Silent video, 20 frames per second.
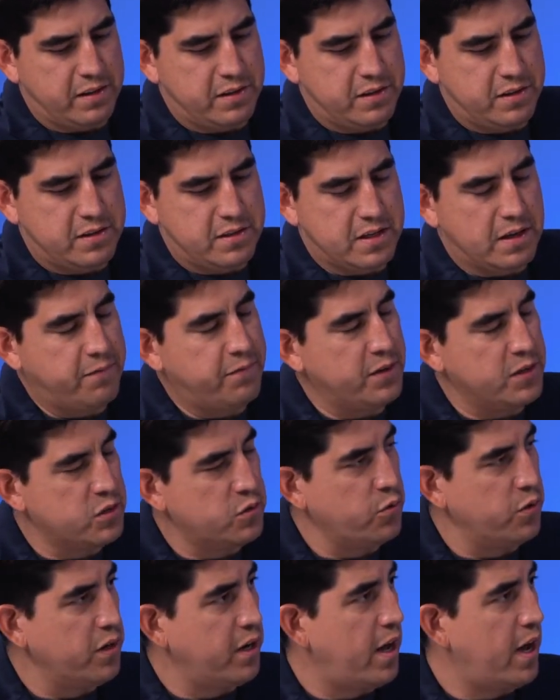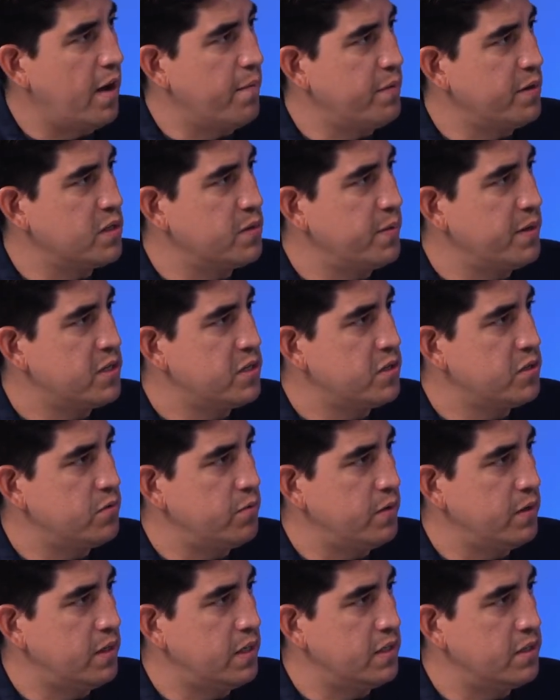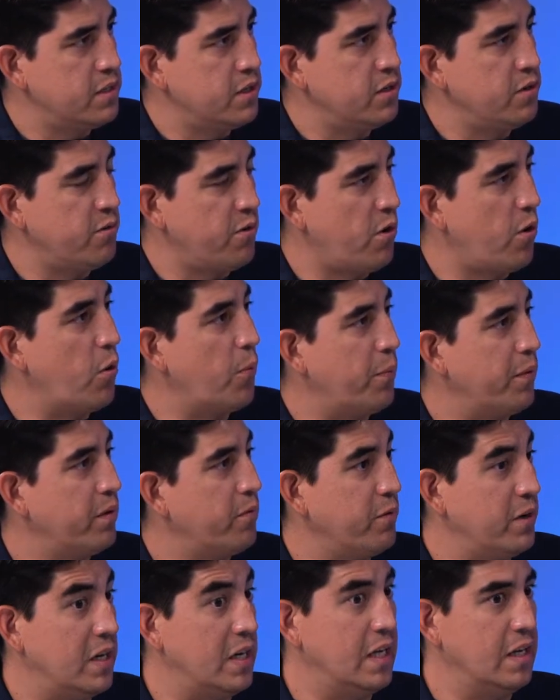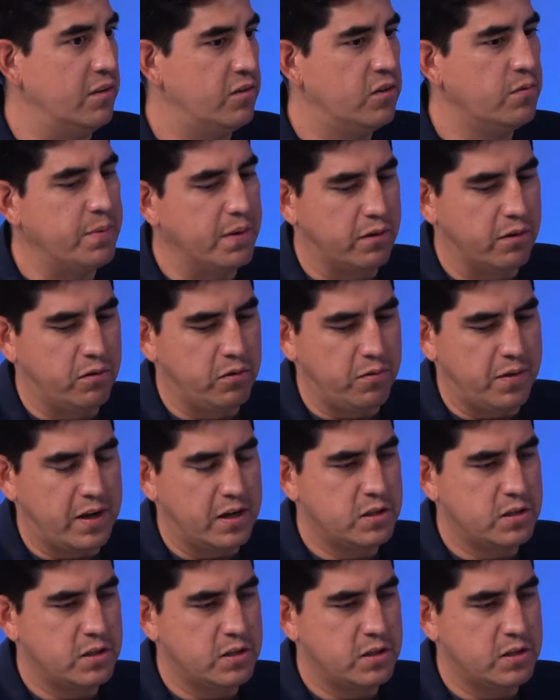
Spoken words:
stuff is going to happen, especially as we continue to open, and we need to be able to do that.